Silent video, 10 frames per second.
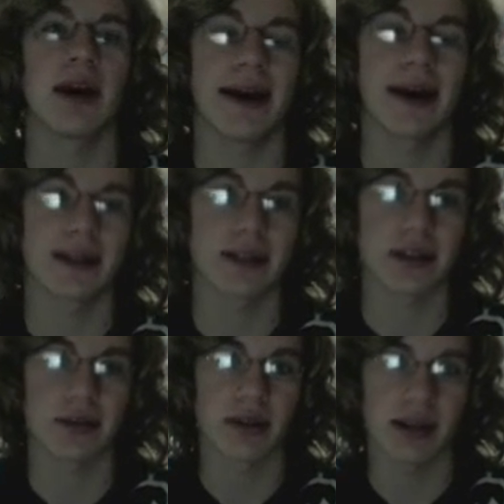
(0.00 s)
and
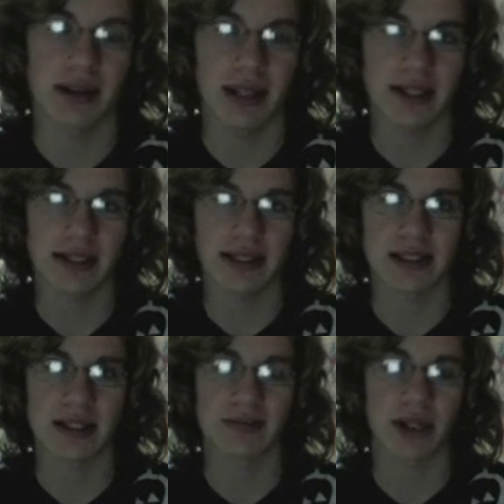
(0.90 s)
so that in this,
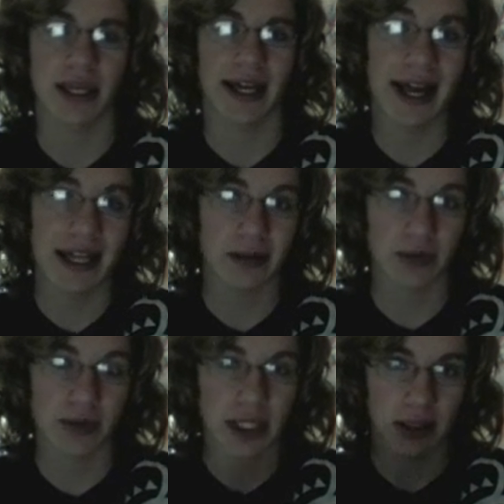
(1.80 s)
instead of looking at
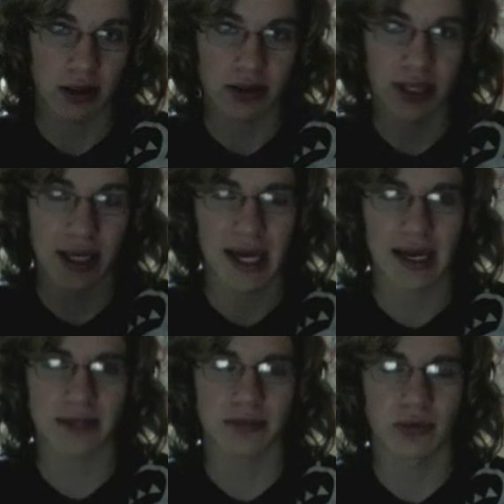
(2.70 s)
animals, he looks
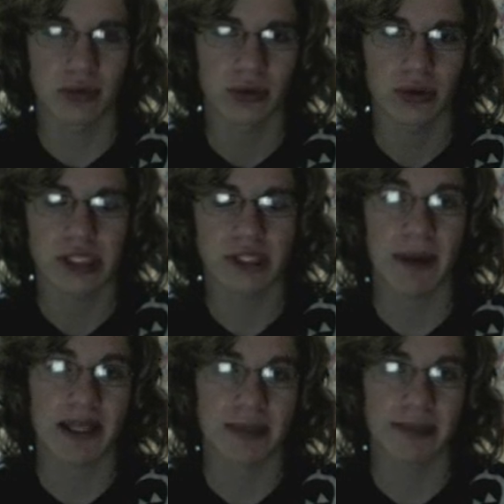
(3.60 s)
at more
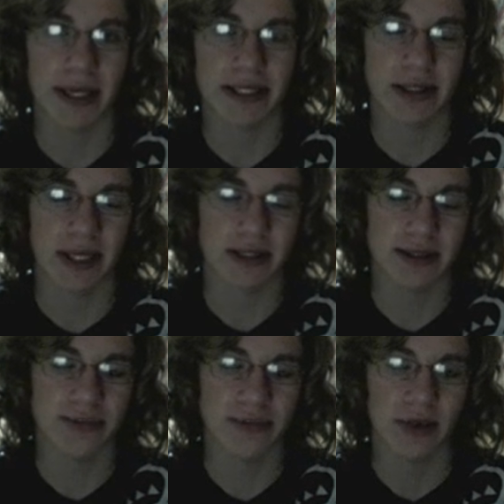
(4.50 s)
space-based things.